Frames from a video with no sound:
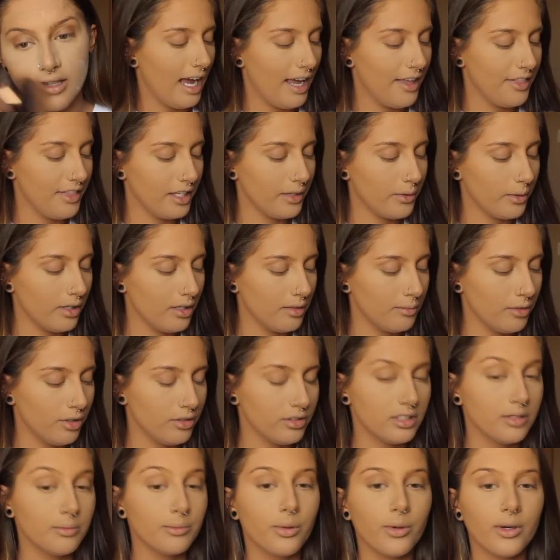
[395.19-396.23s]
I think one of the
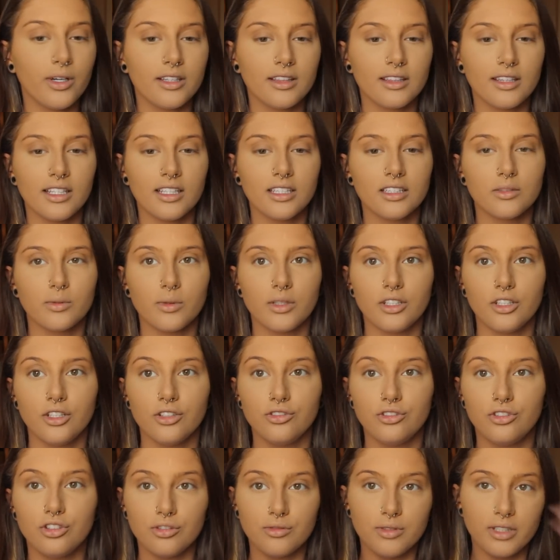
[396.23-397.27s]
most important things
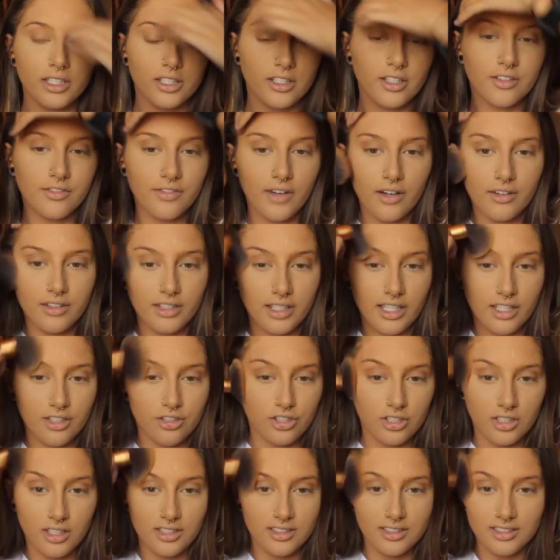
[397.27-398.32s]
when doing your
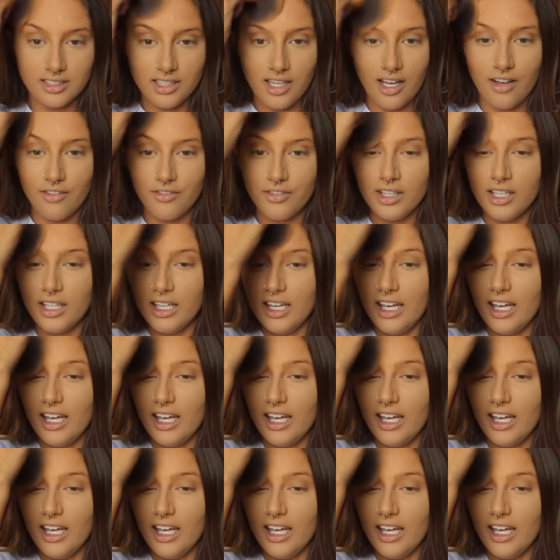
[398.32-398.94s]
foundation and stuff